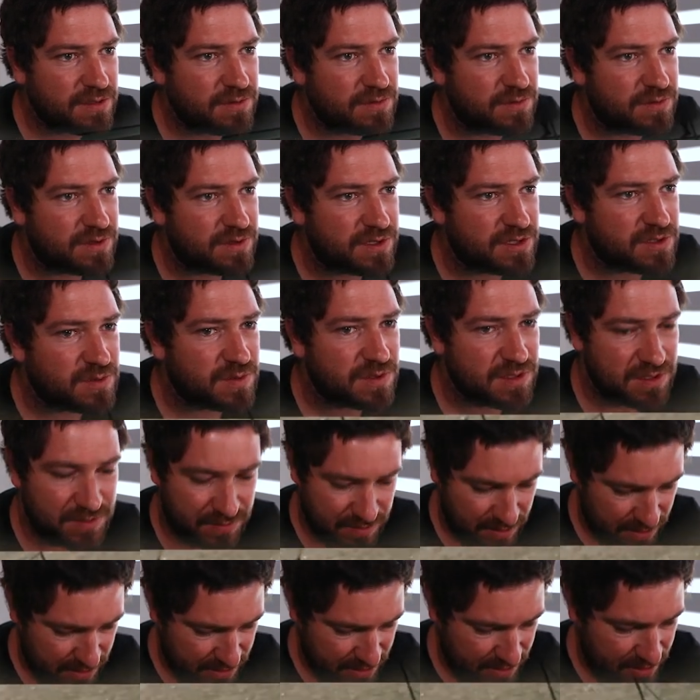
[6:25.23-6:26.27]
Ooh, this one is a
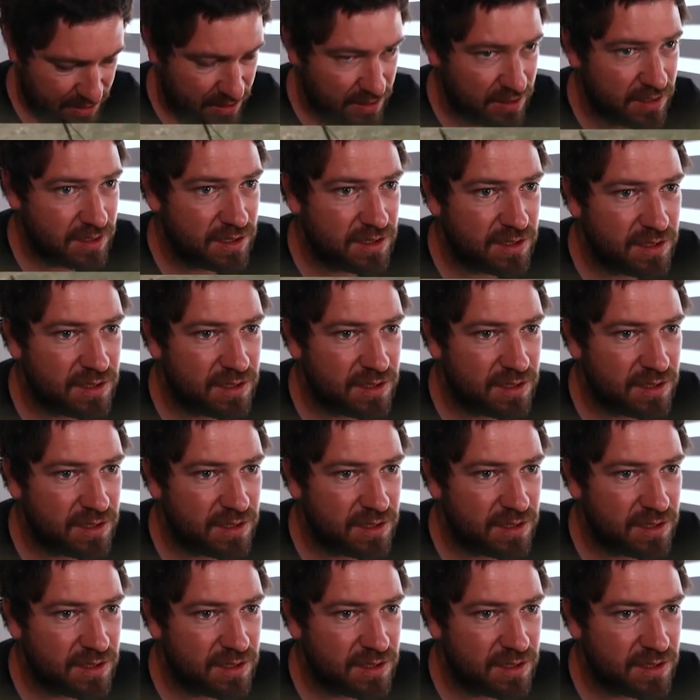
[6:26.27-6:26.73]
little